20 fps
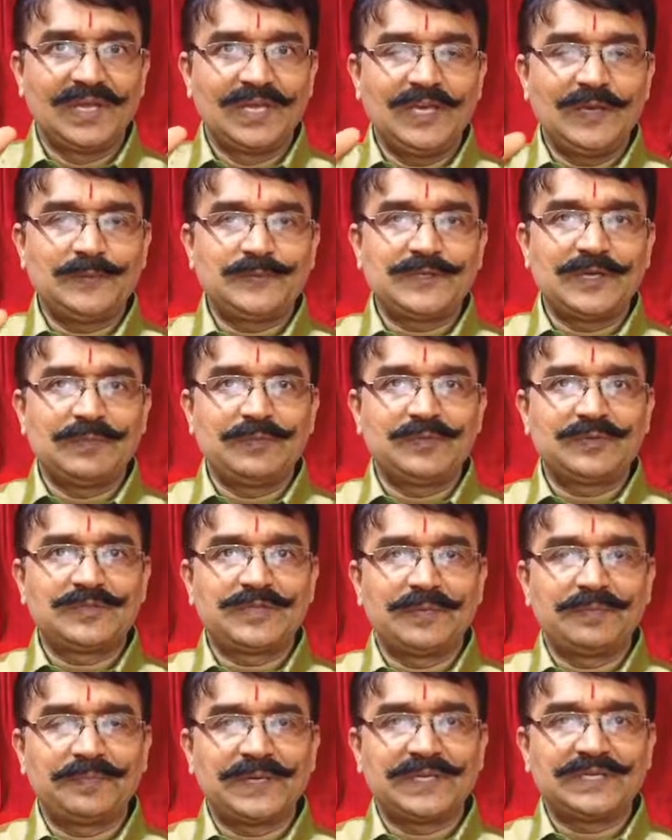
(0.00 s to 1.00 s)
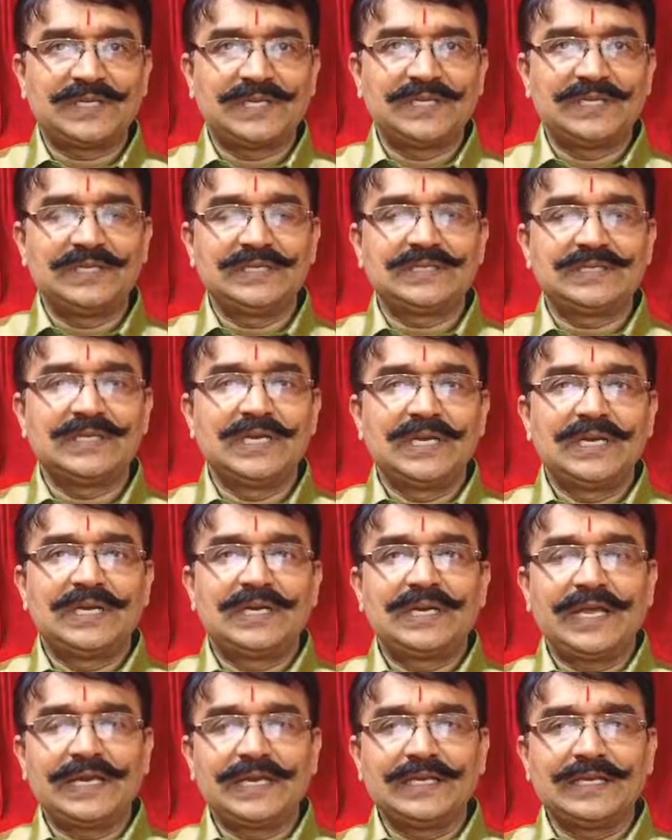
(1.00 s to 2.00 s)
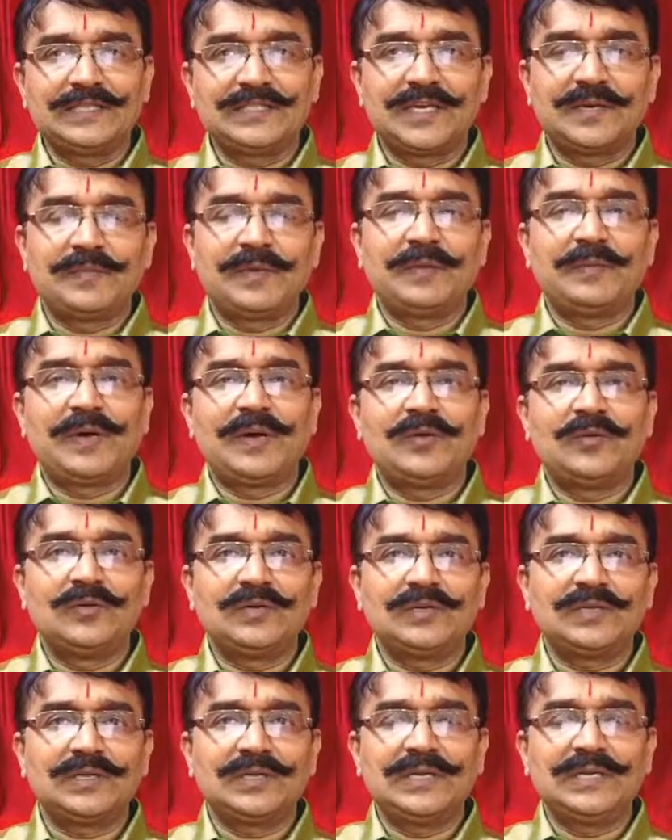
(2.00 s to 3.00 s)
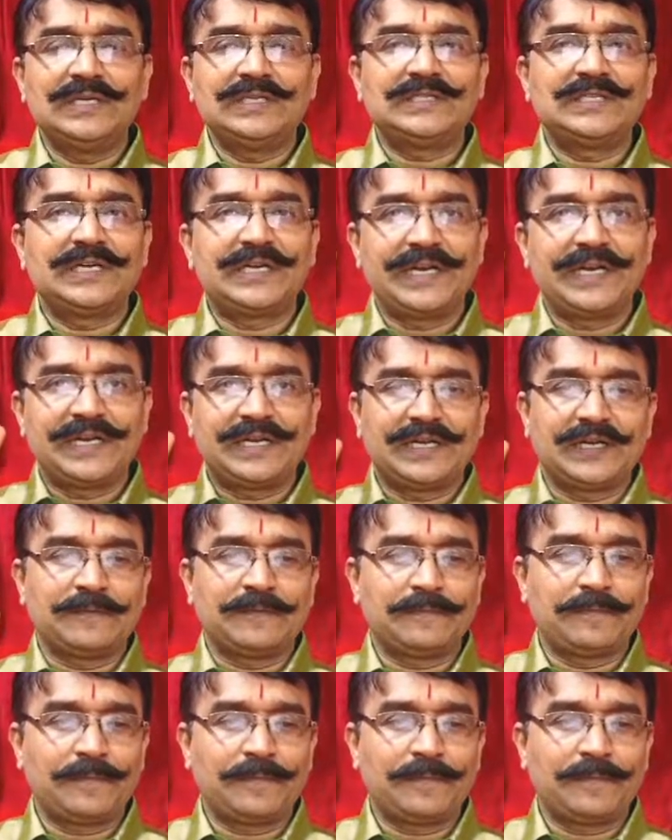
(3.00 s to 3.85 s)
If some person is taking some amount, he is a debtor,